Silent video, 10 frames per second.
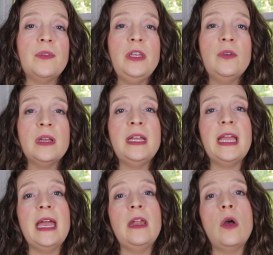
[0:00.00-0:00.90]
that you can
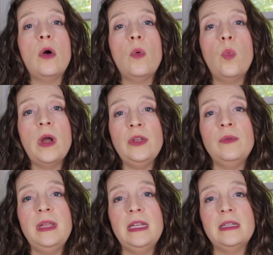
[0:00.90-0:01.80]
get what you
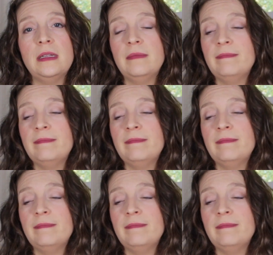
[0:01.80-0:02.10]
need